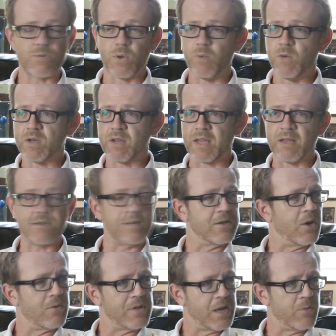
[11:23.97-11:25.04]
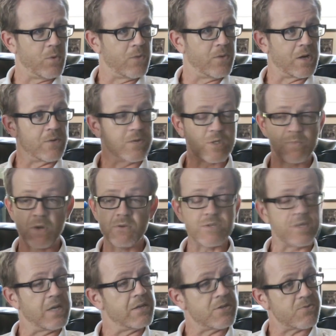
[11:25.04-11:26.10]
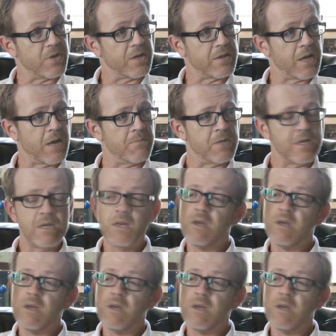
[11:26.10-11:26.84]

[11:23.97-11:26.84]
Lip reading: We want to get to know them. We want to expose the industry to them.